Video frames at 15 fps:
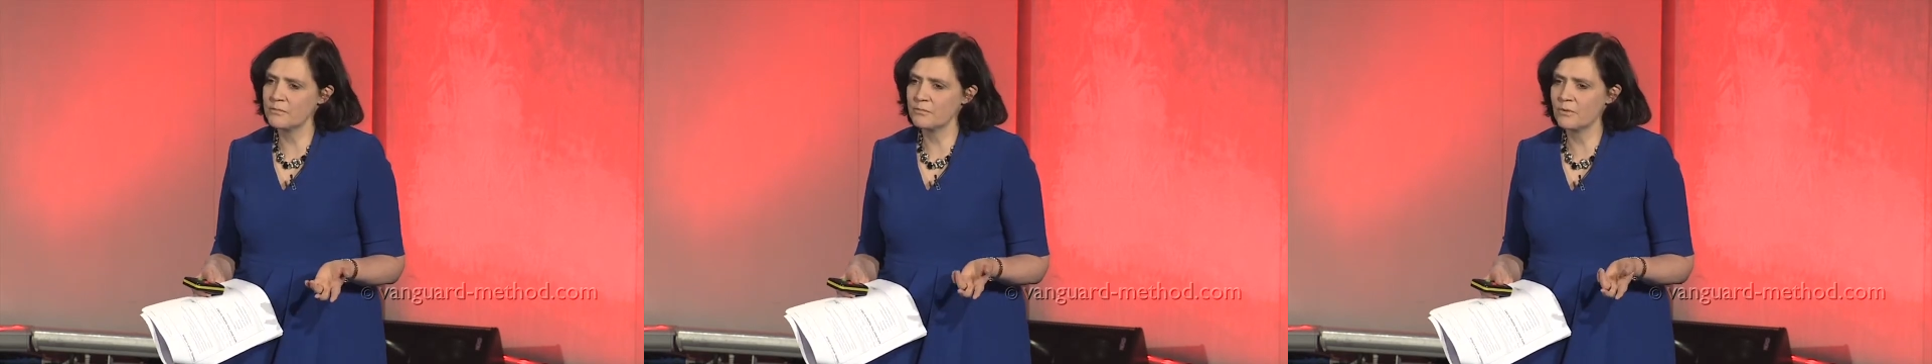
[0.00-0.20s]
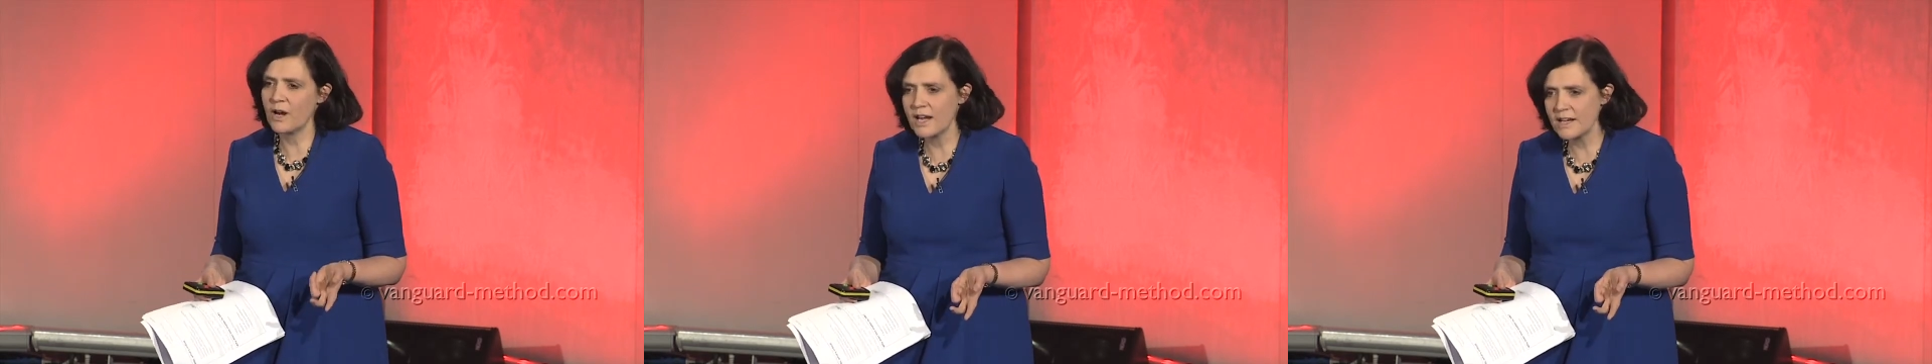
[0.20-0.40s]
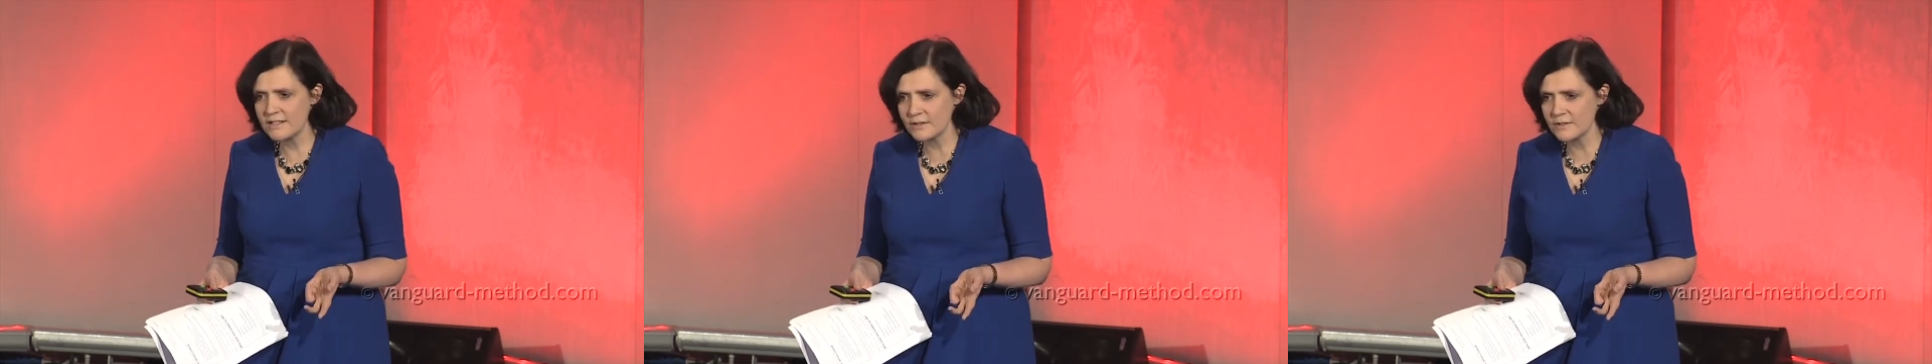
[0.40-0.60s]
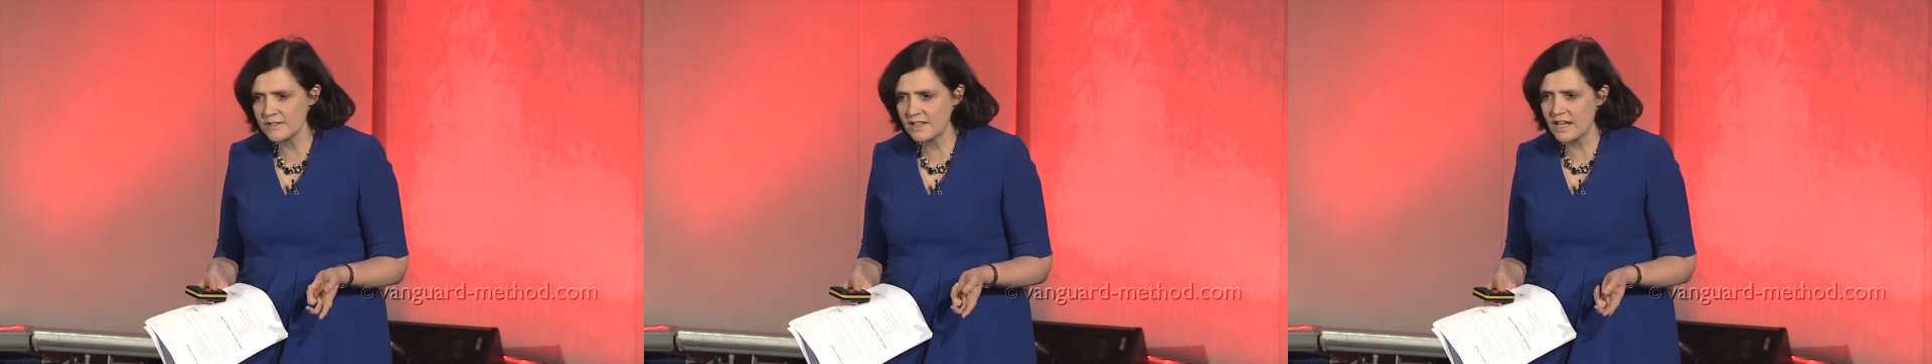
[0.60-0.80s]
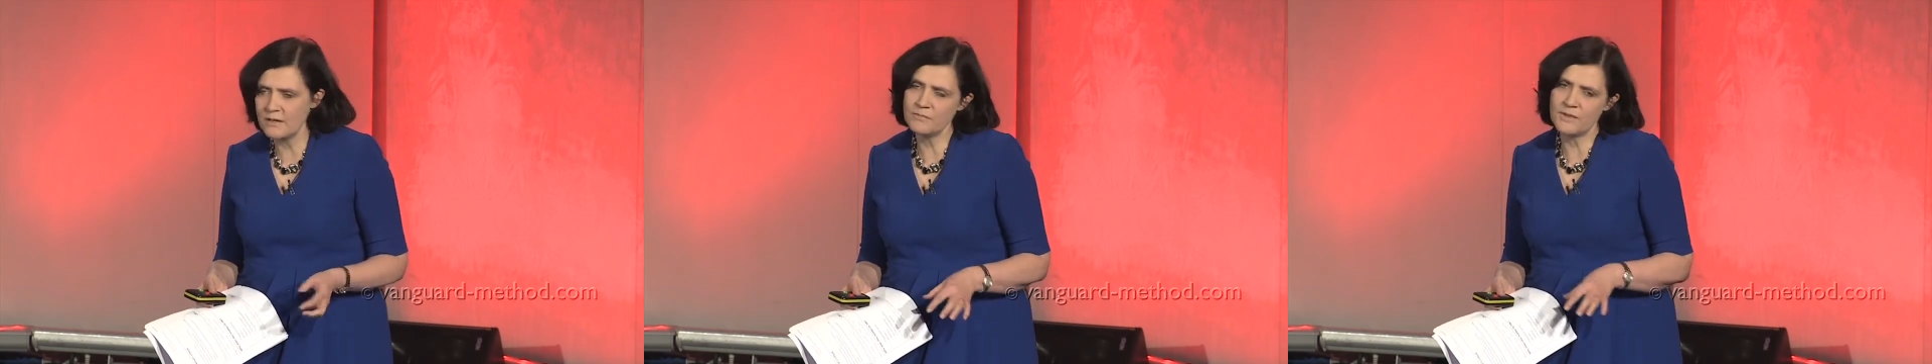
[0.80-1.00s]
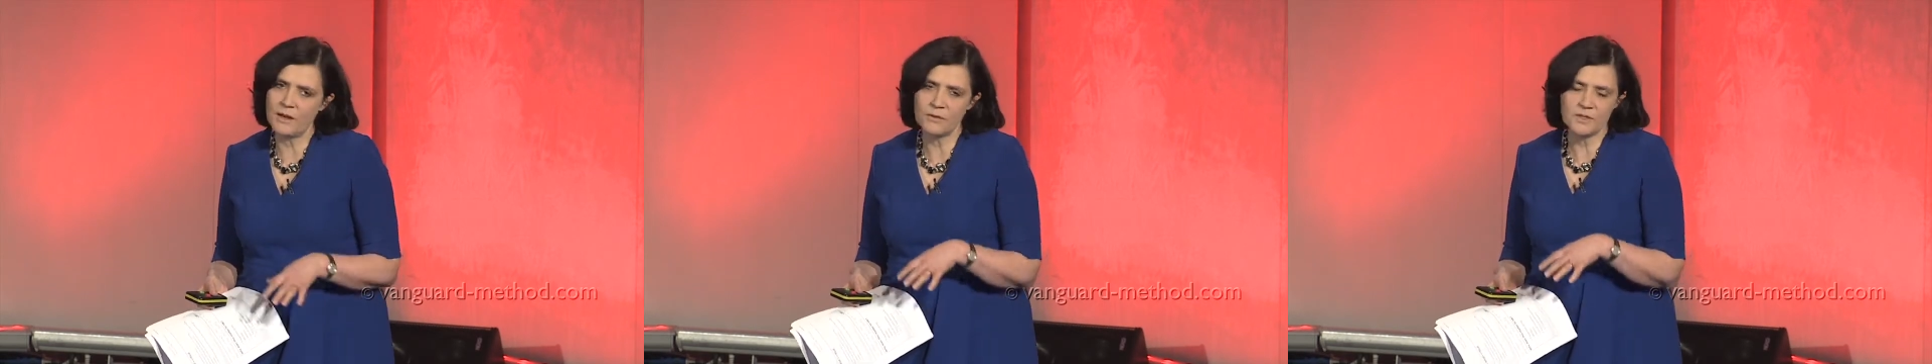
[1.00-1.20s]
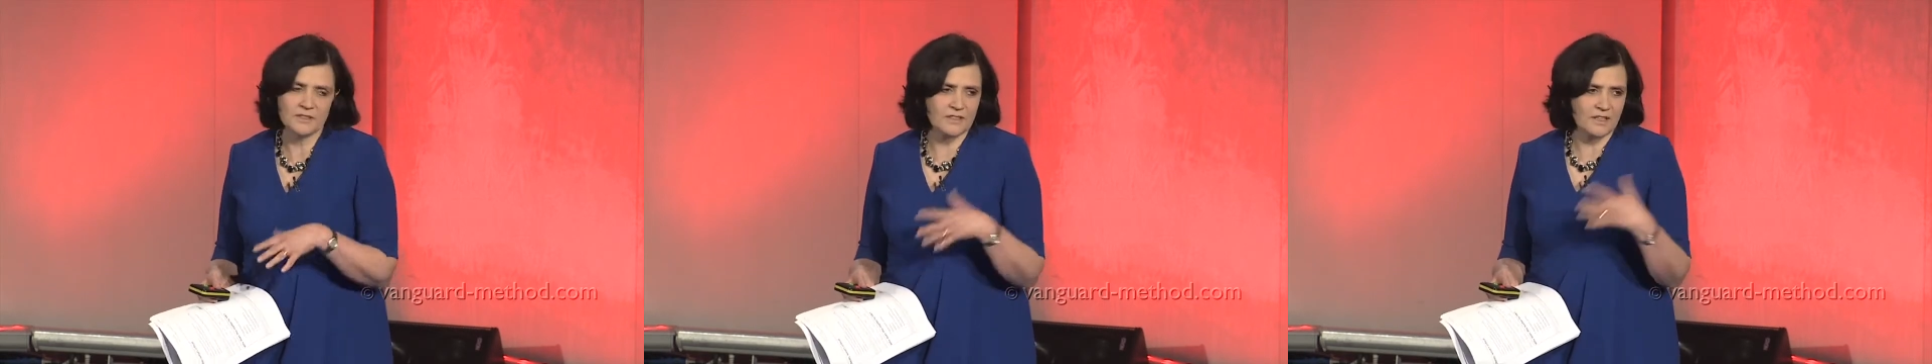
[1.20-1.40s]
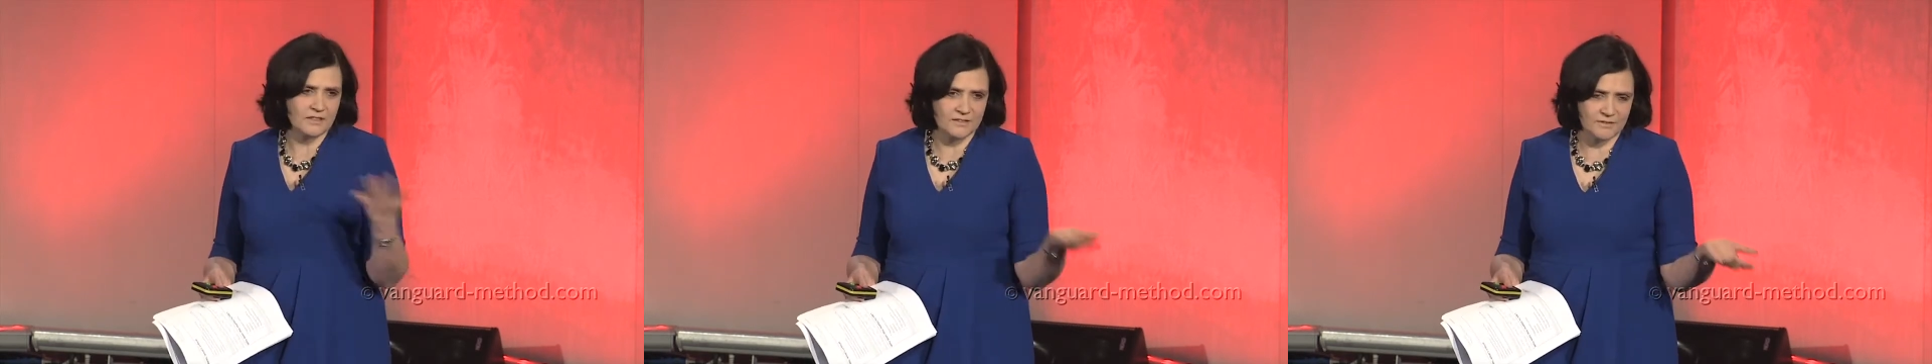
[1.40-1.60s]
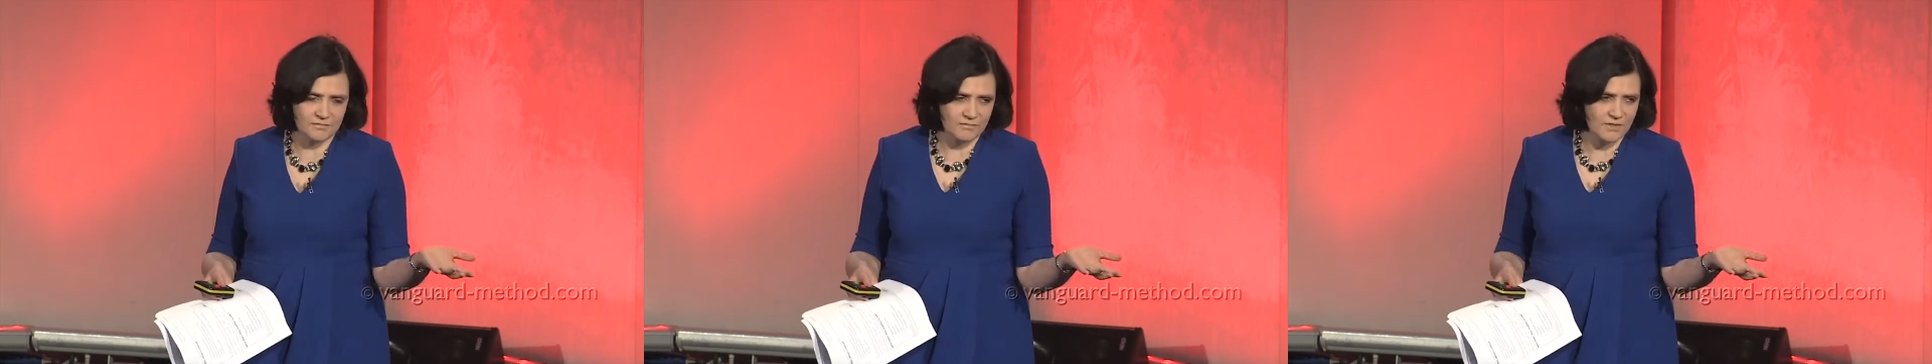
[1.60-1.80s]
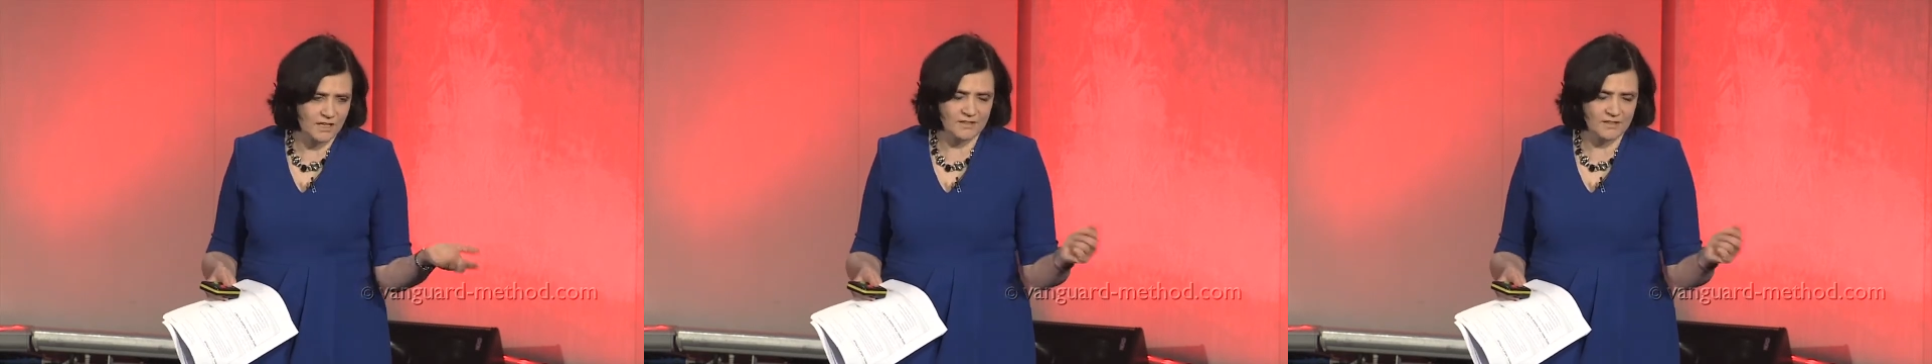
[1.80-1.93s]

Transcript: appraisal scheme, there was, as